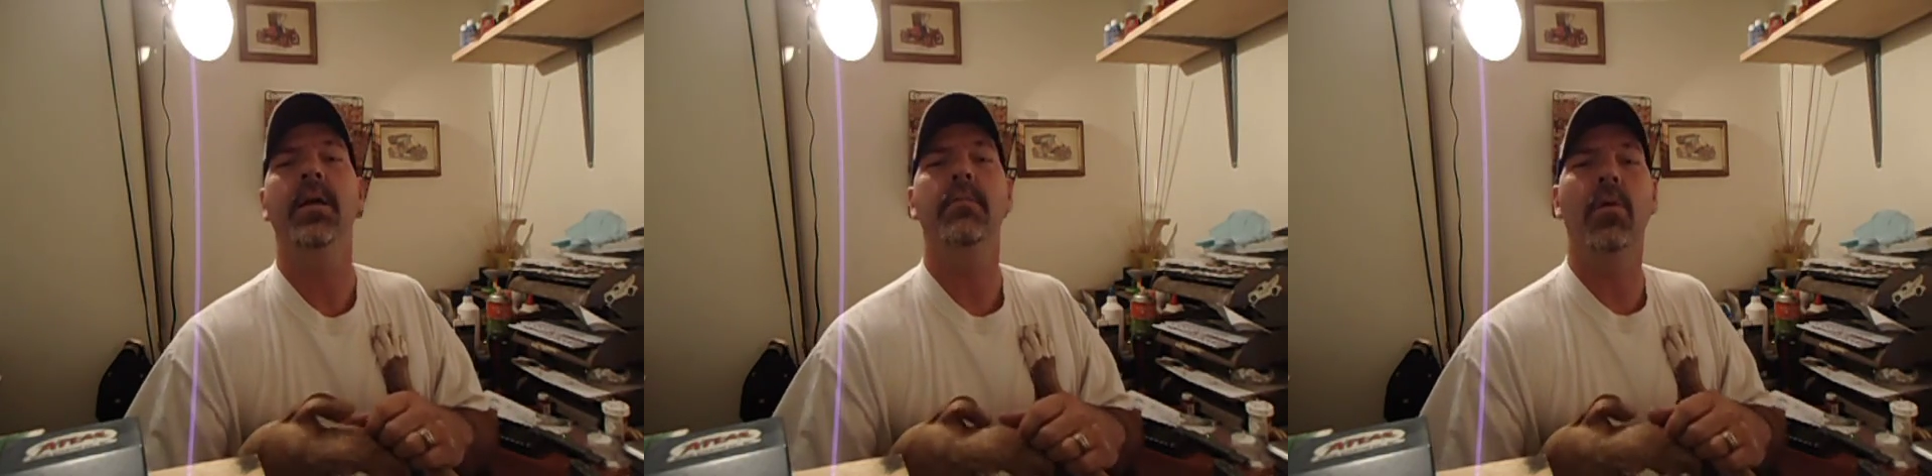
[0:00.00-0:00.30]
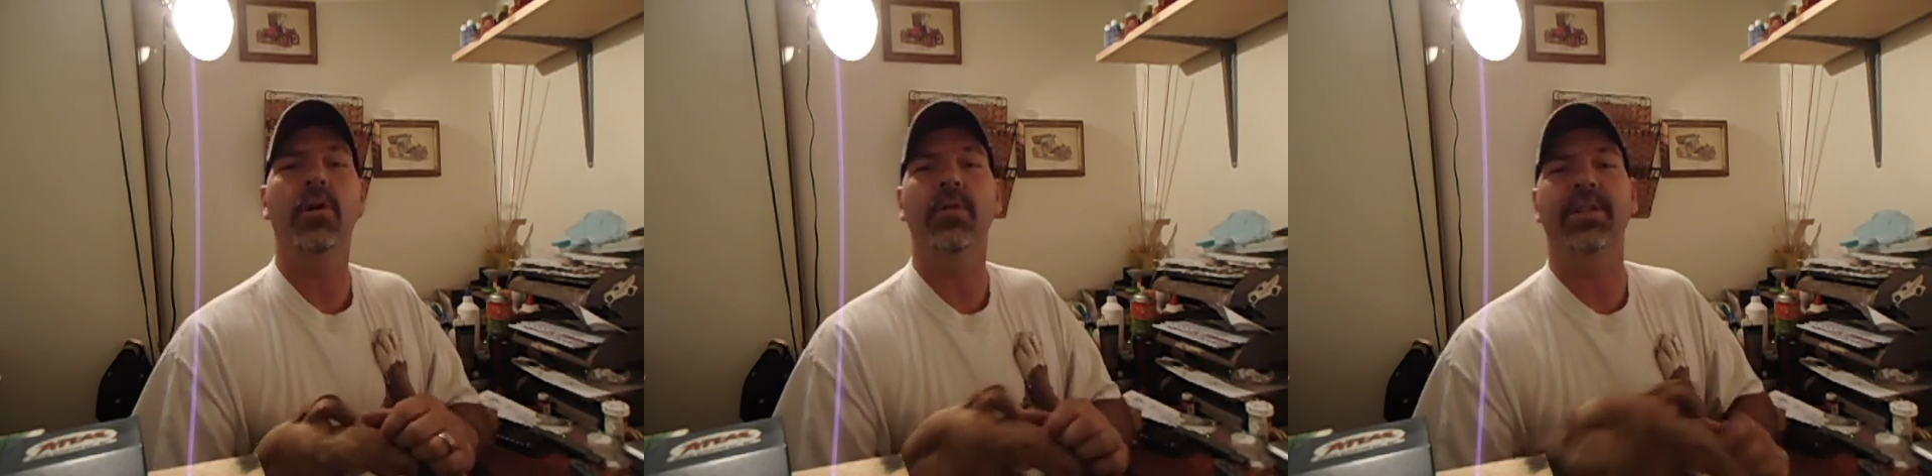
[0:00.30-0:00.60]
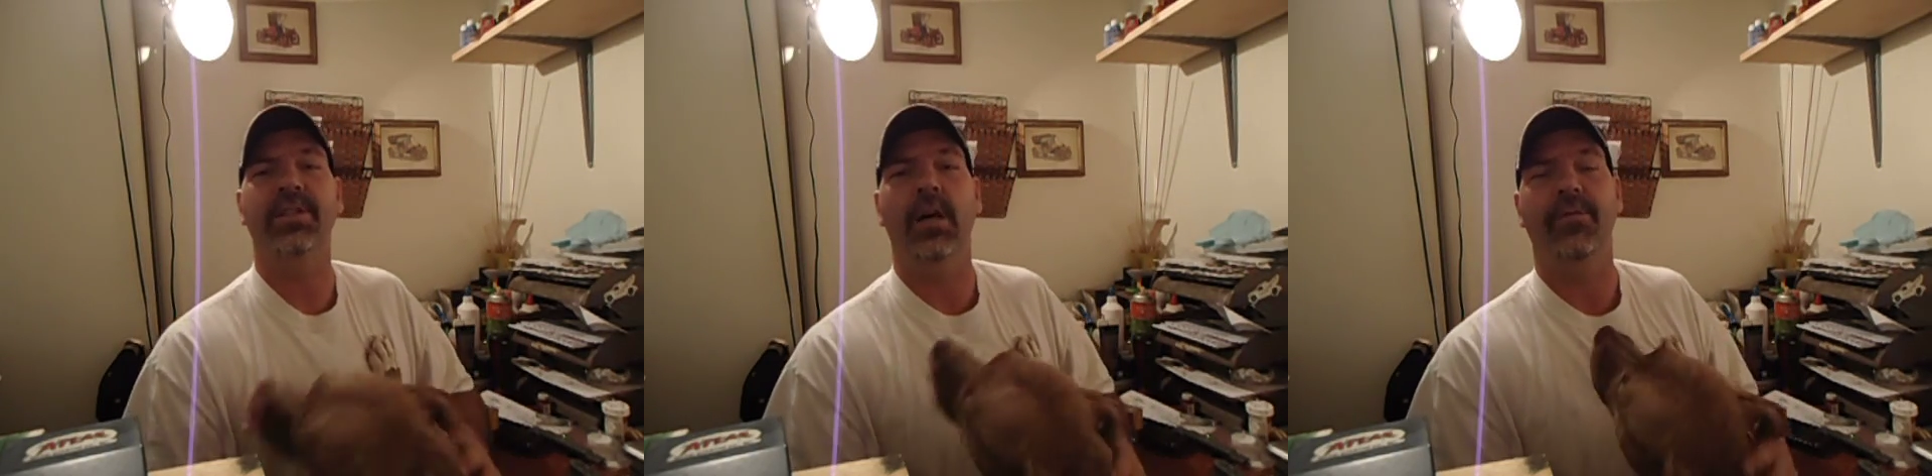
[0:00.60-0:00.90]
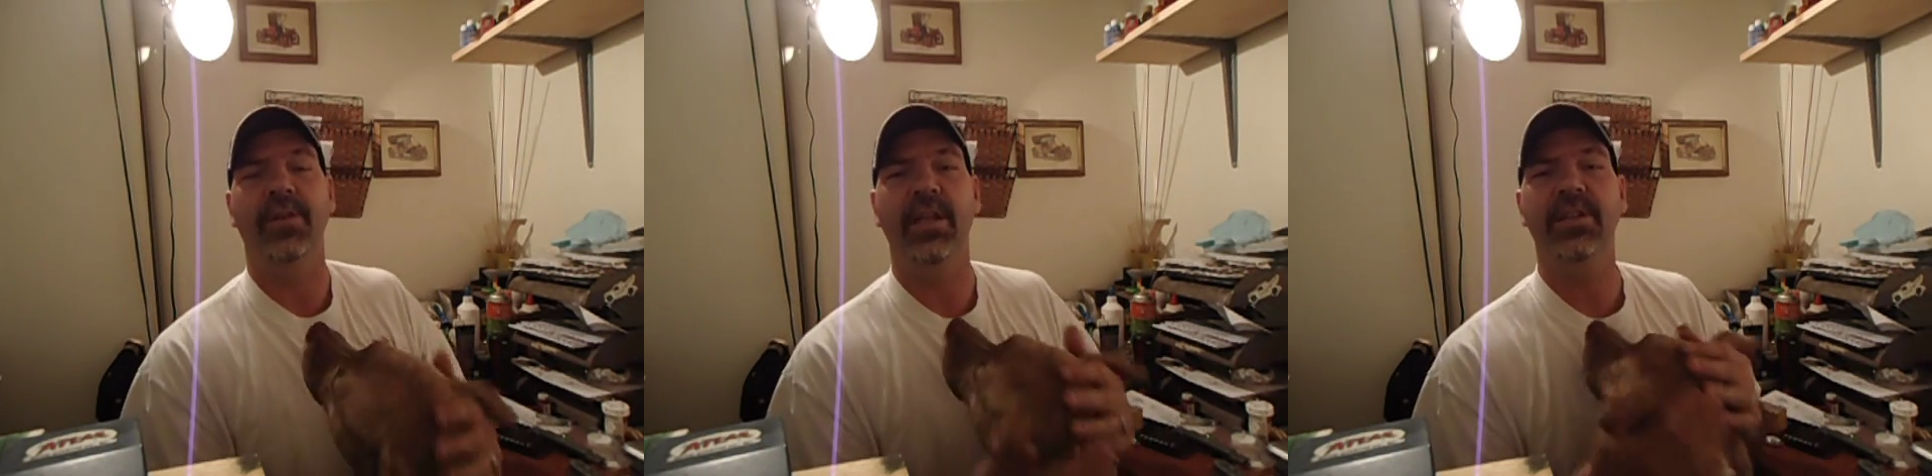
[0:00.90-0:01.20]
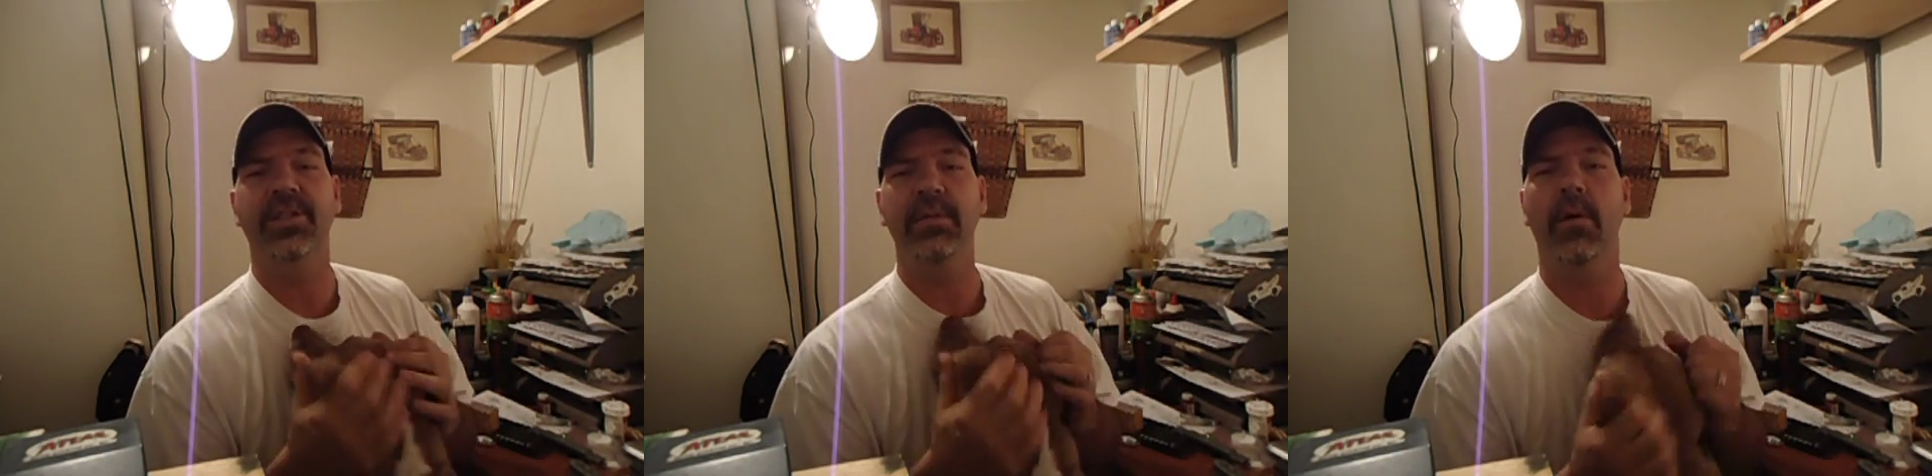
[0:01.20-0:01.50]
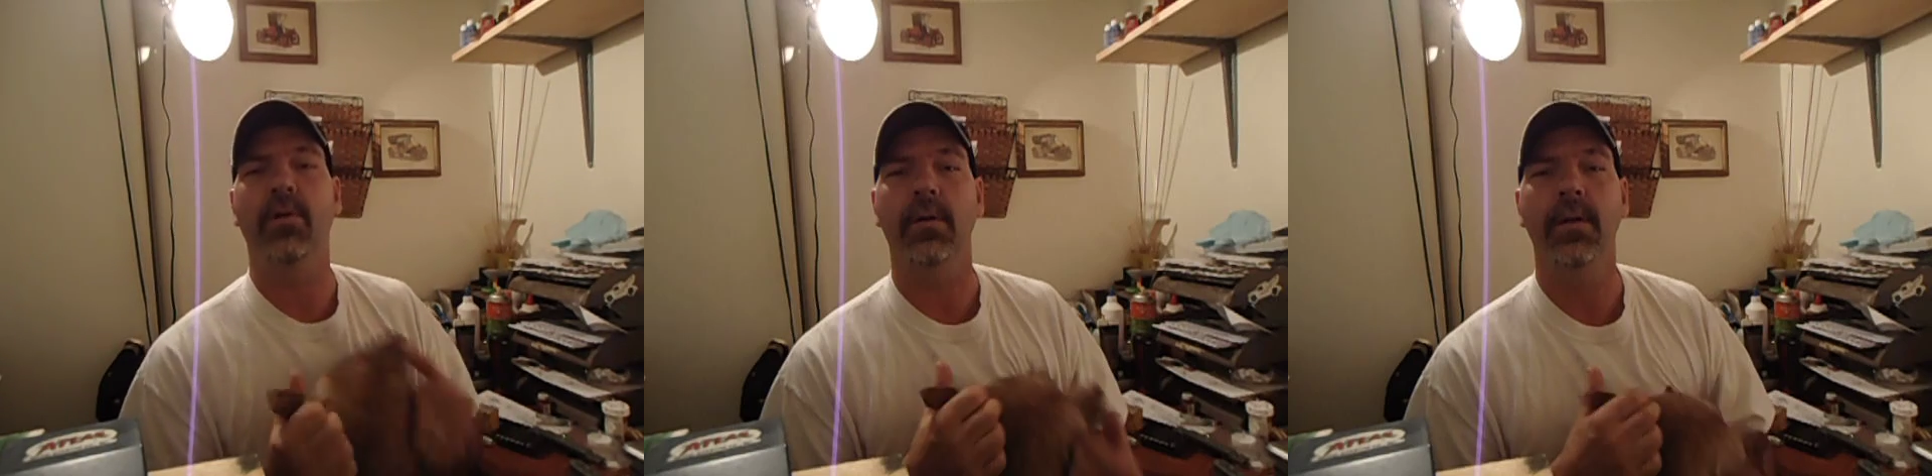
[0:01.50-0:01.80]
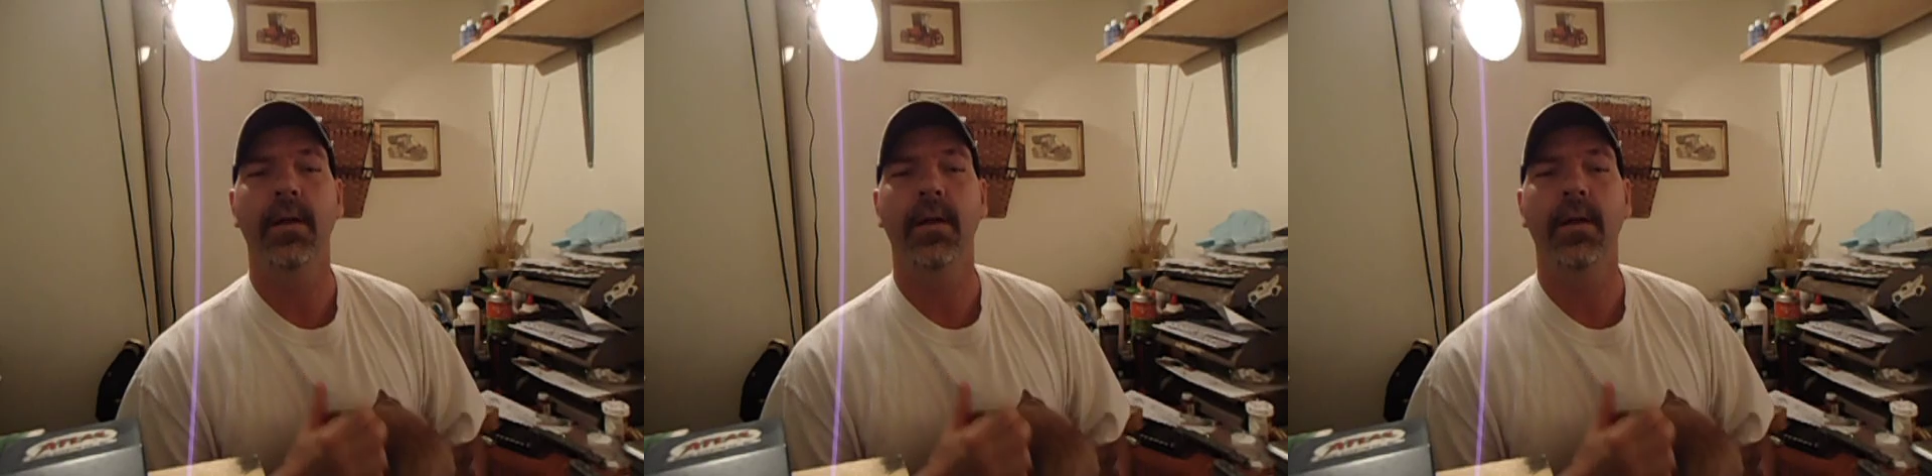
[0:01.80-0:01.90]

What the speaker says: motor itself, the DC motor.